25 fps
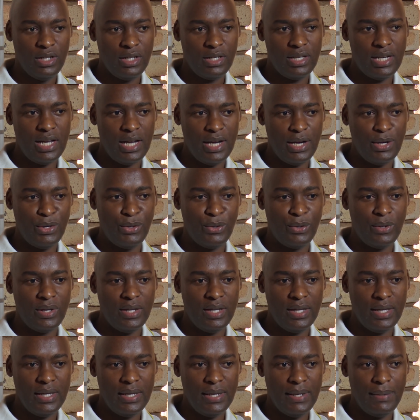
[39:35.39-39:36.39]
Now,
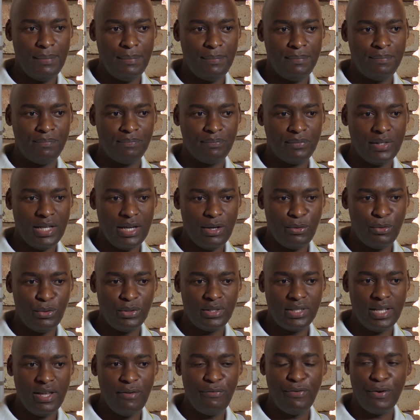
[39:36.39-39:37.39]
I
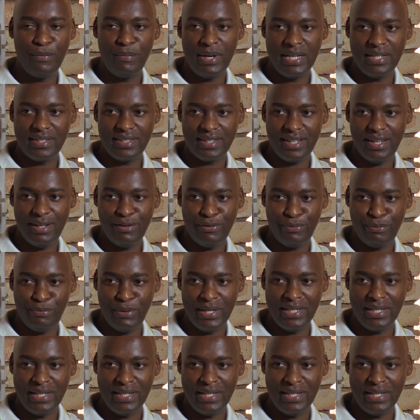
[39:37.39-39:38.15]
could say for myself,